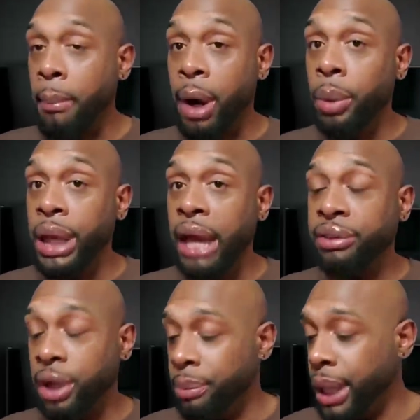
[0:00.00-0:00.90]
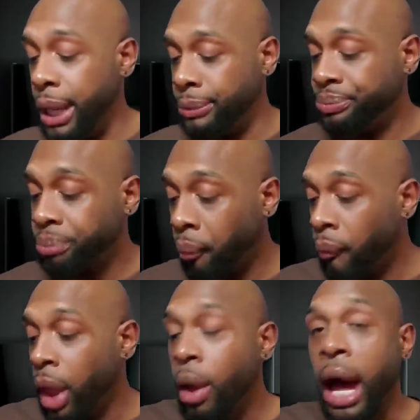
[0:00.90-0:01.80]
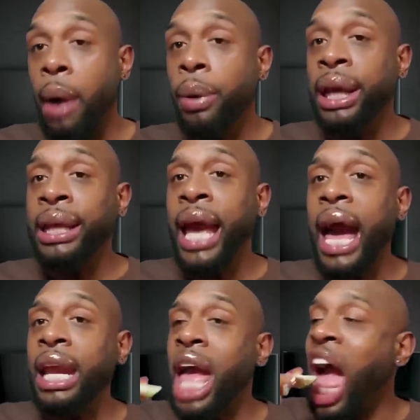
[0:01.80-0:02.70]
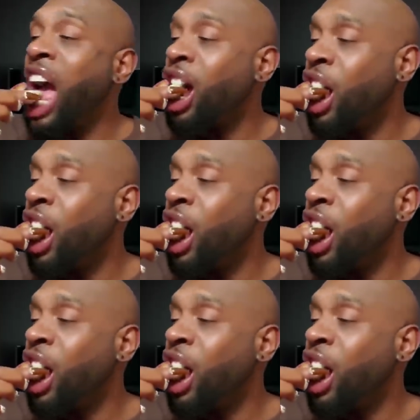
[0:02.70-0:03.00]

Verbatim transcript: But we got some now. I went and got it.